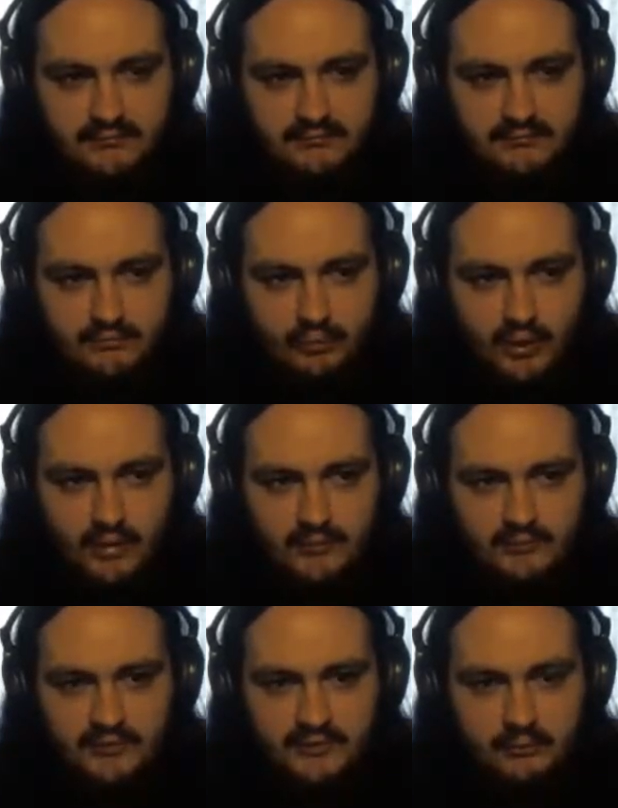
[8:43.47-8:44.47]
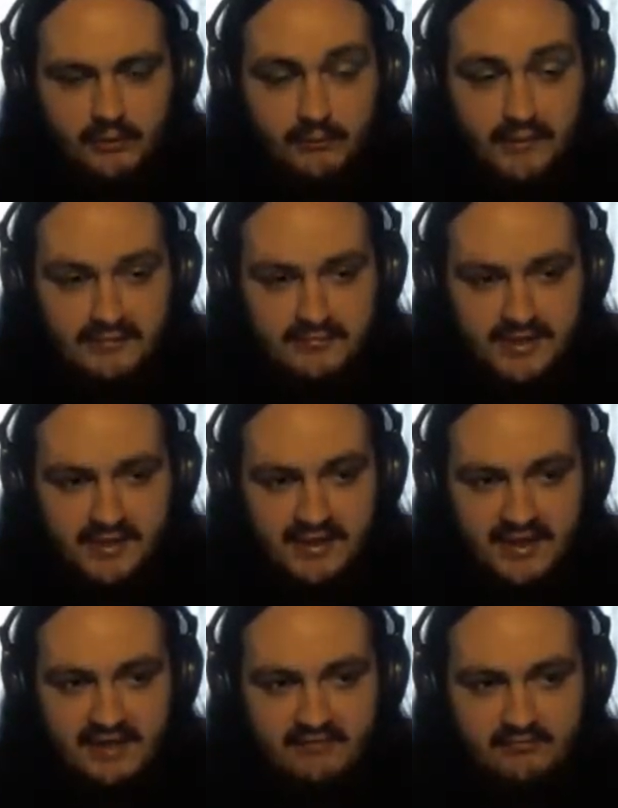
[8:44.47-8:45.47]
Probably, well, maybe I
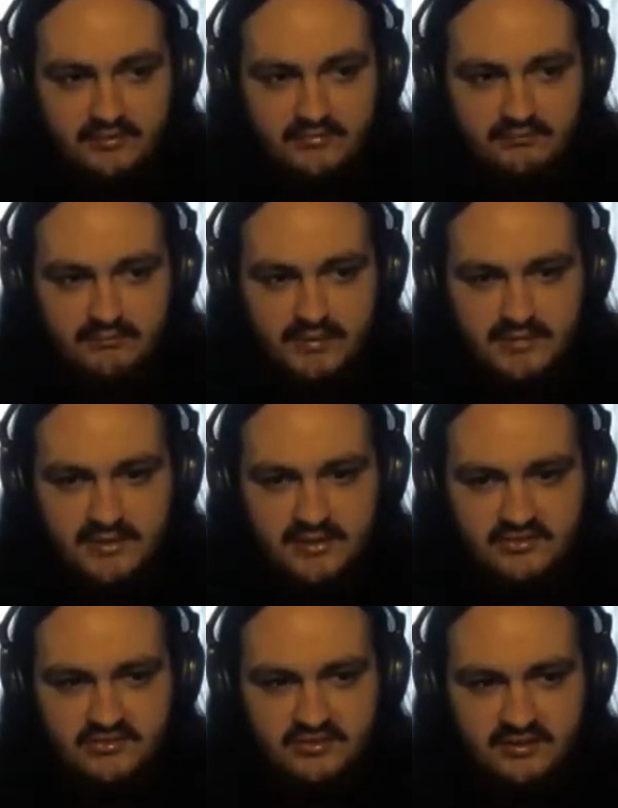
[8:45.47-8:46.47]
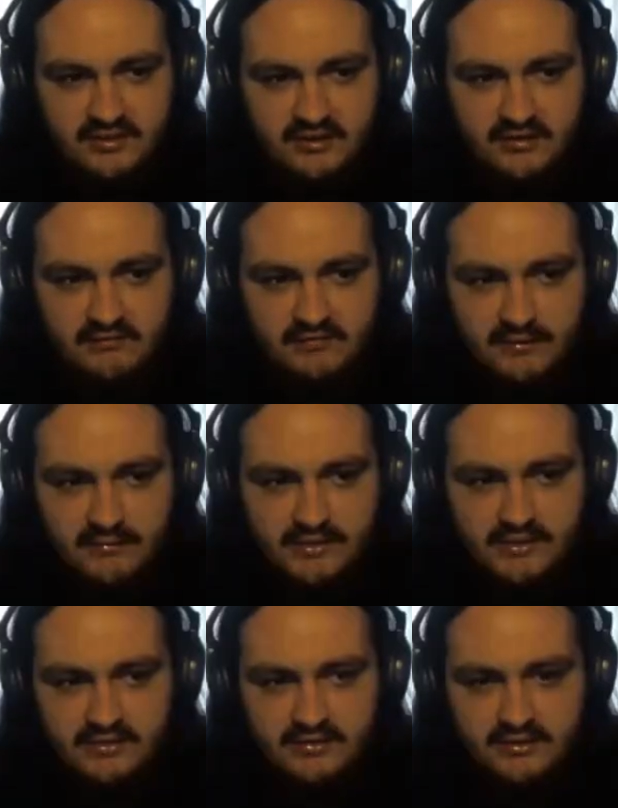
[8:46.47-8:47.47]
have, but maybe at a
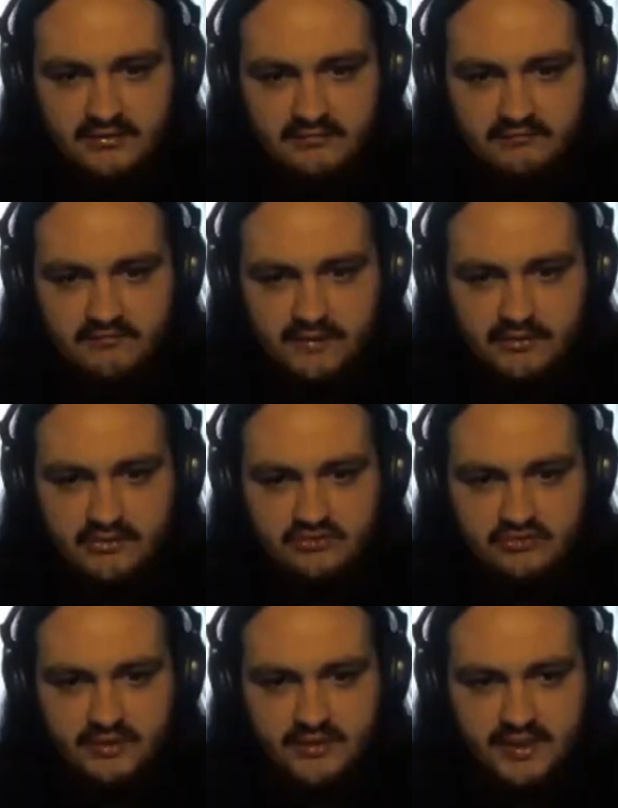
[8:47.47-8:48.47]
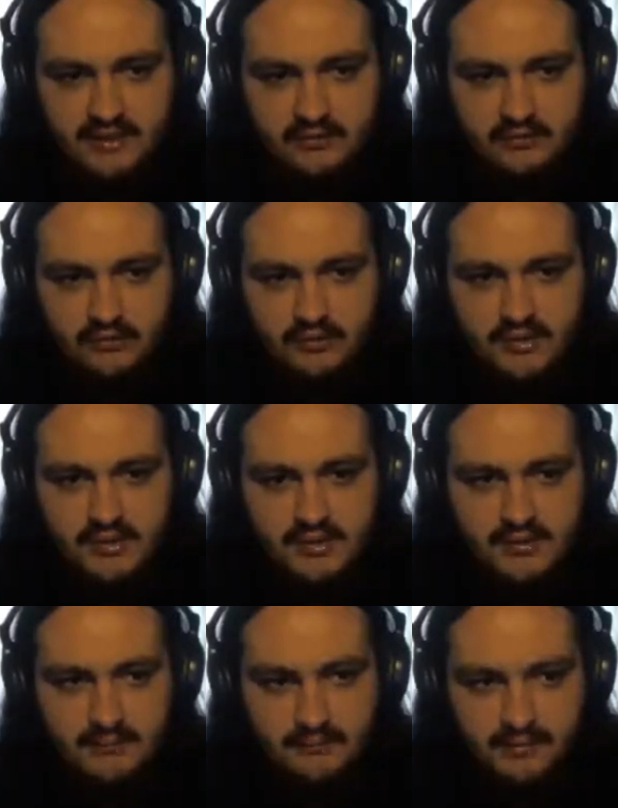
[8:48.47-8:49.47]
very, very straight angle.
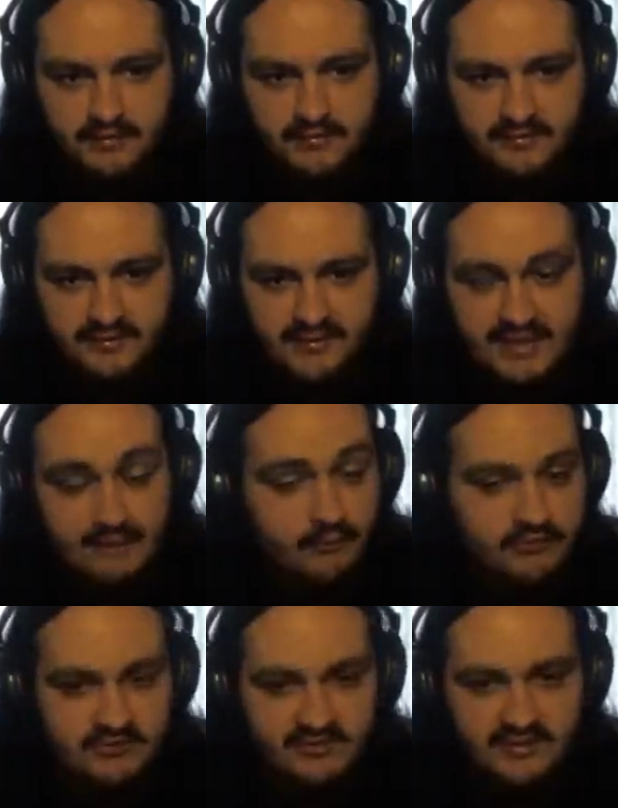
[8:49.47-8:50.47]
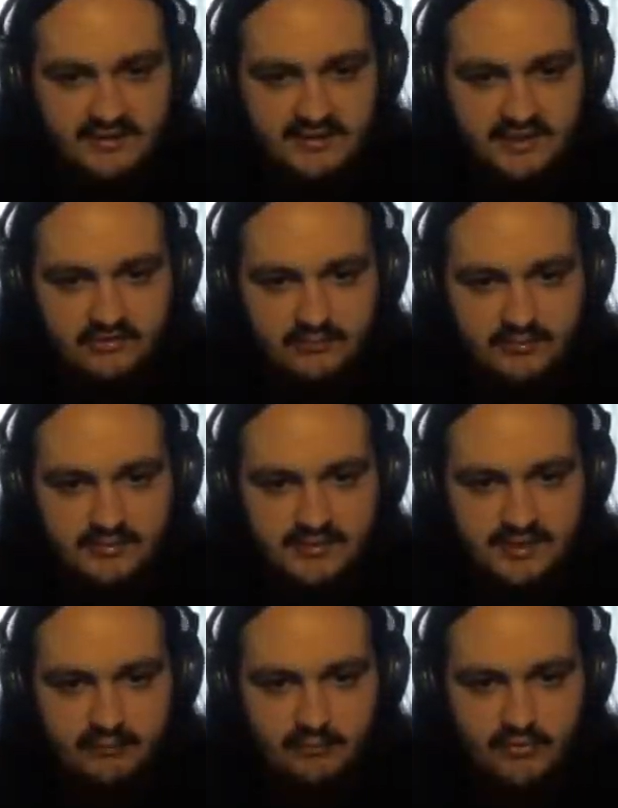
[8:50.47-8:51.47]
But yeah, it was a 90
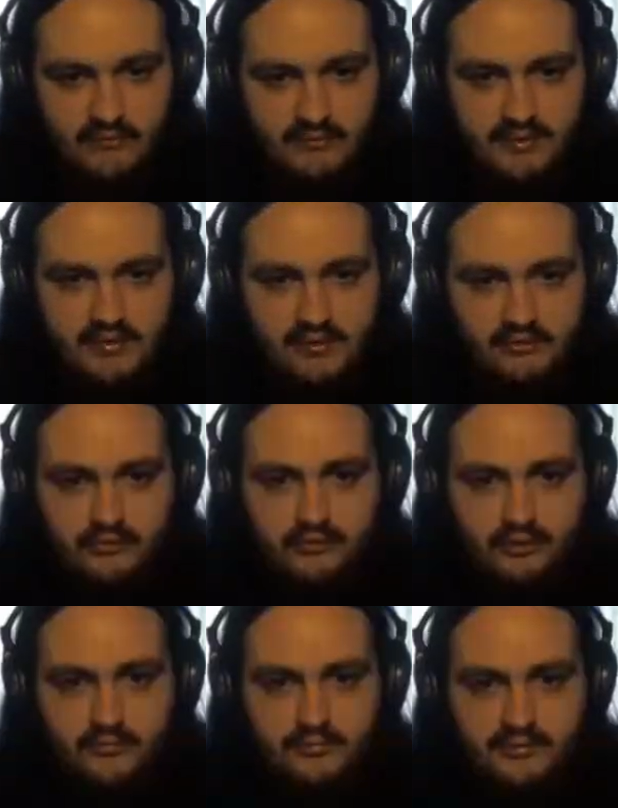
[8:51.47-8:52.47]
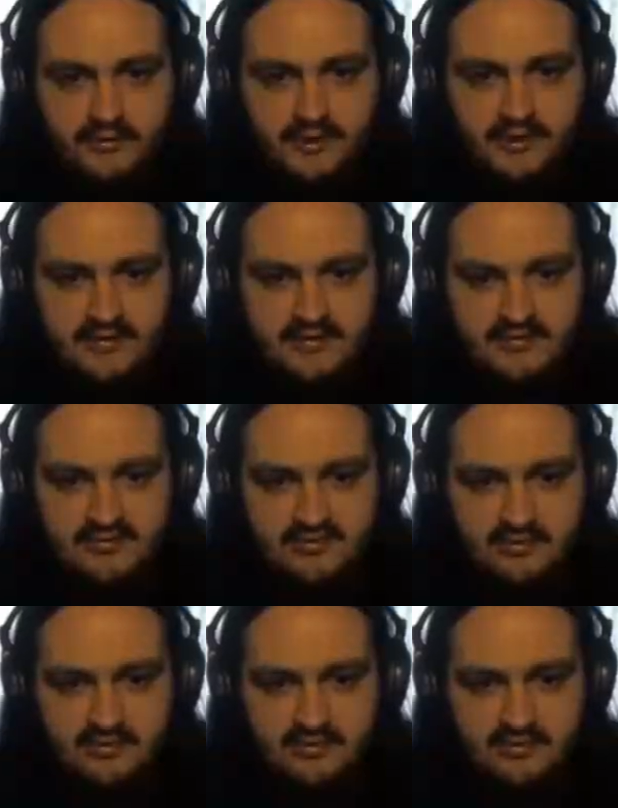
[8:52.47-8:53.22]
HP, and with a big old derp gun like this,